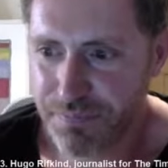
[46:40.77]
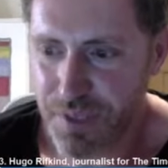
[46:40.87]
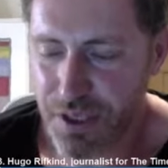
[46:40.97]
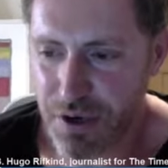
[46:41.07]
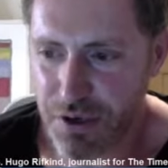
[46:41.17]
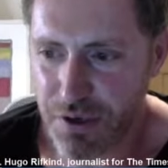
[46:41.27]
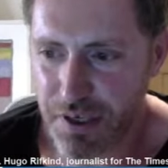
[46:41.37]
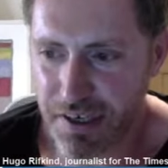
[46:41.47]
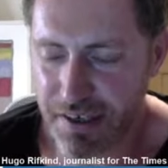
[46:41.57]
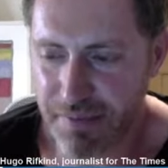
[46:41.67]
you know, you
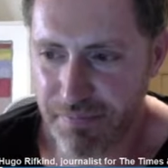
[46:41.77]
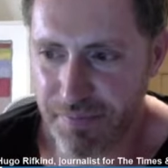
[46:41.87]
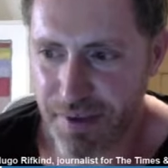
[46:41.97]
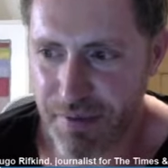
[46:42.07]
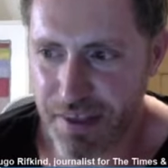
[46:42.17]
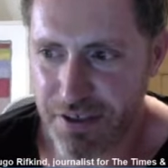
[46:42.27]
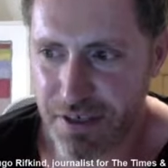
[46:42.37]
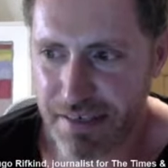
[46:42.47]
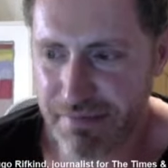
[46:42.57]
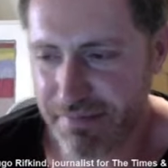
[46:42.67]
kind of. I mean, there's a